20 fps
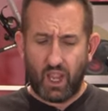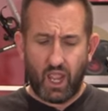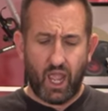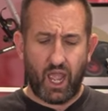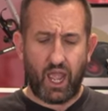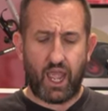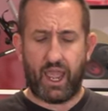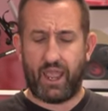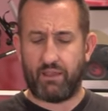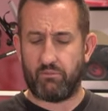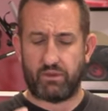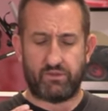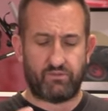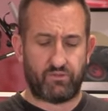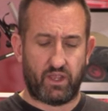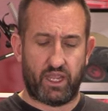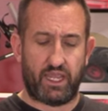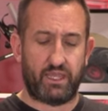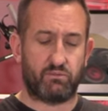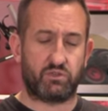
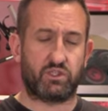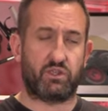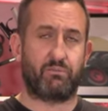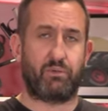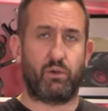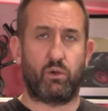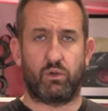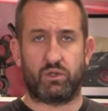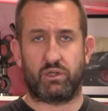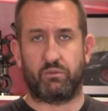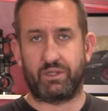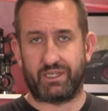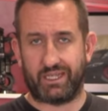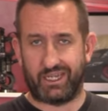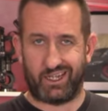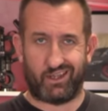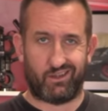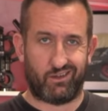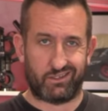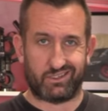It was the board that we
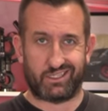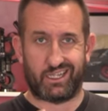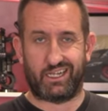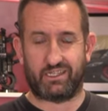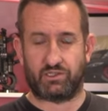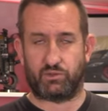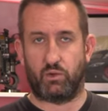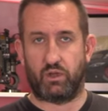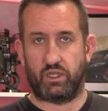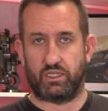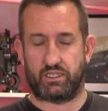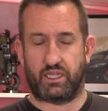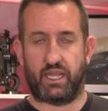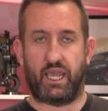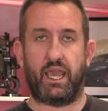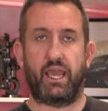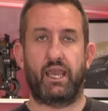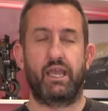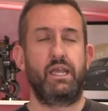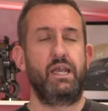did it on, so that's why it's
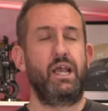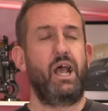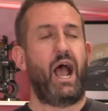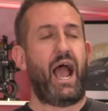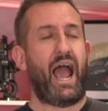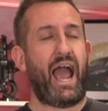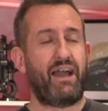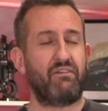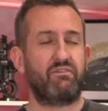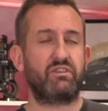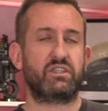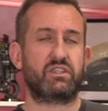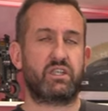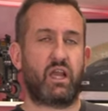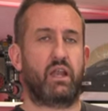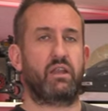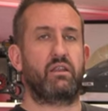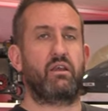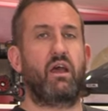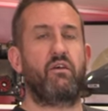there. Haven't
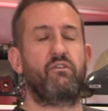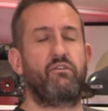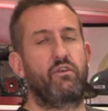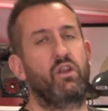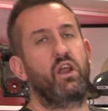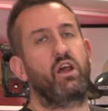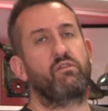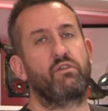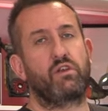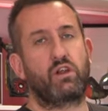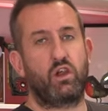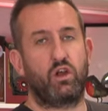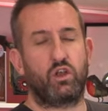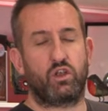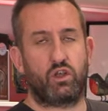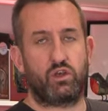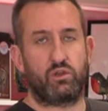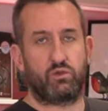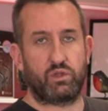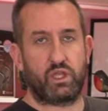done a full
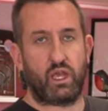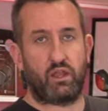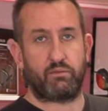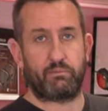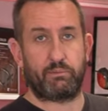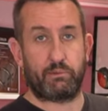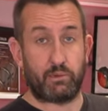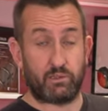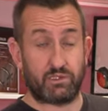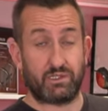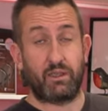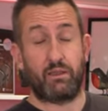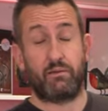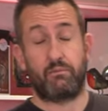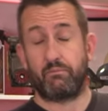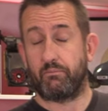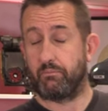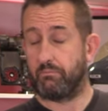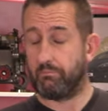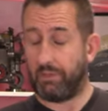overclock on all the other boards,
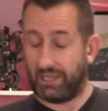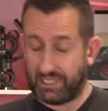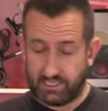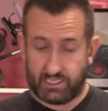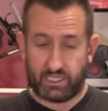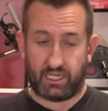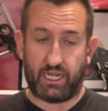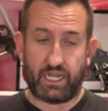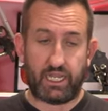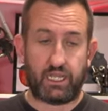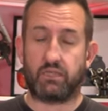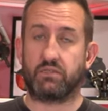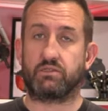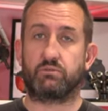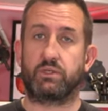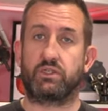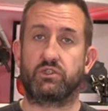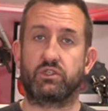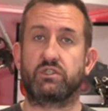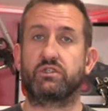basically because
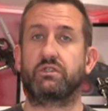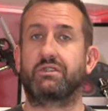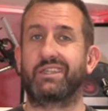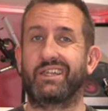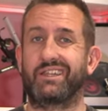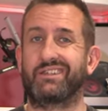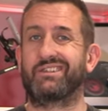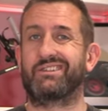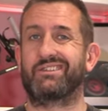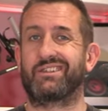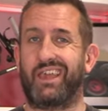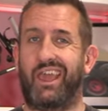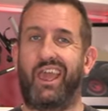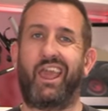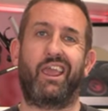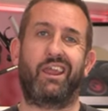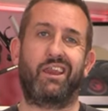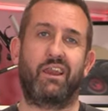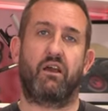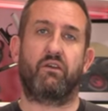we just didn't get
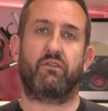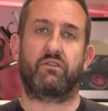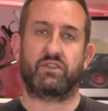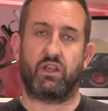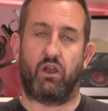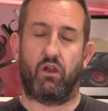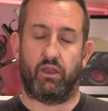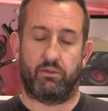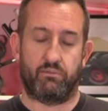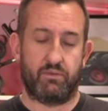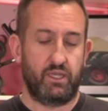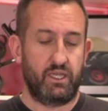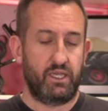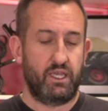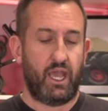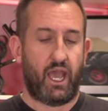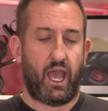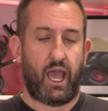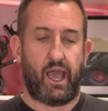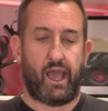enough time.
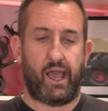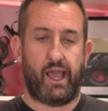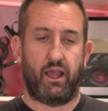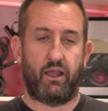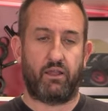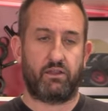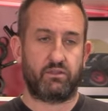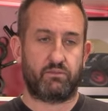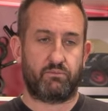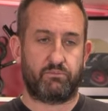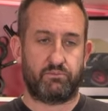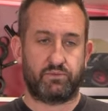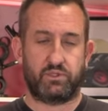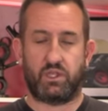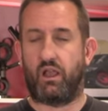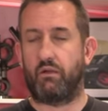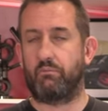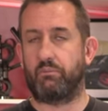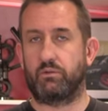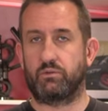
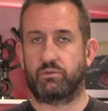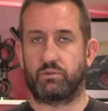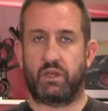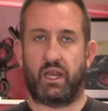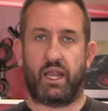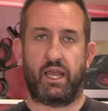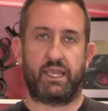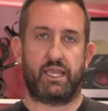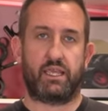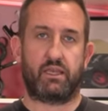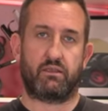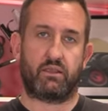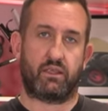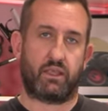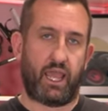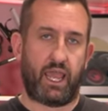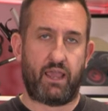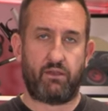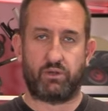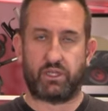samples were late,
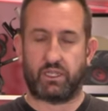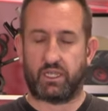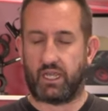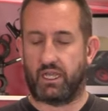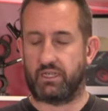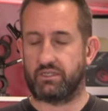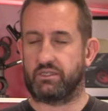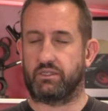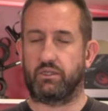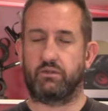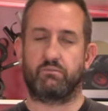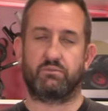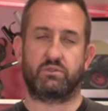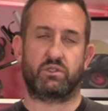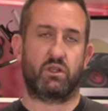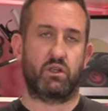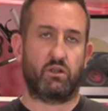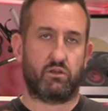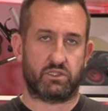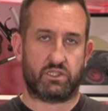held in
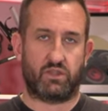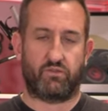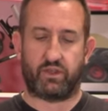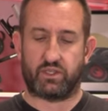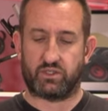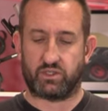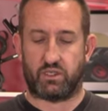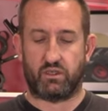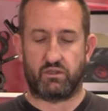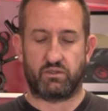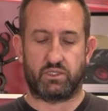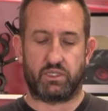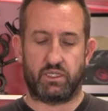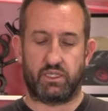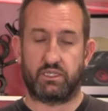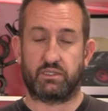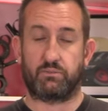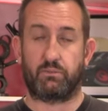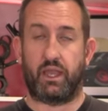customs, lots of excuses.